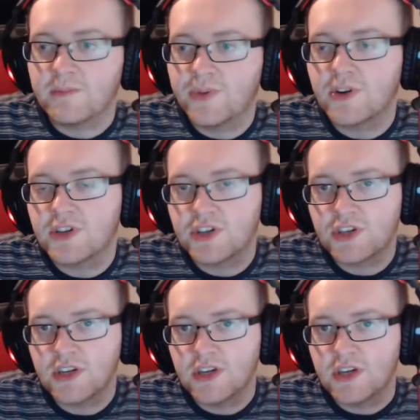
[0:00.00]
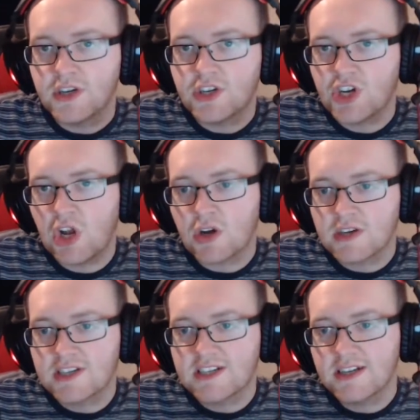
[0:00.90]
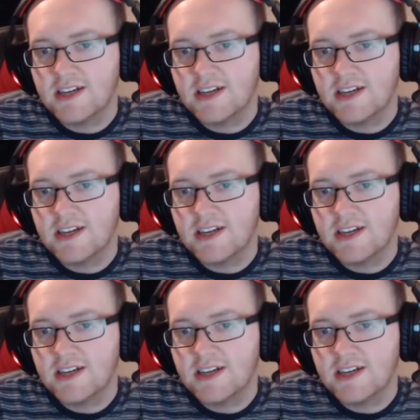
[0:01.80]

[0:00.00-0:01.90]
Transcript: push Sherlock's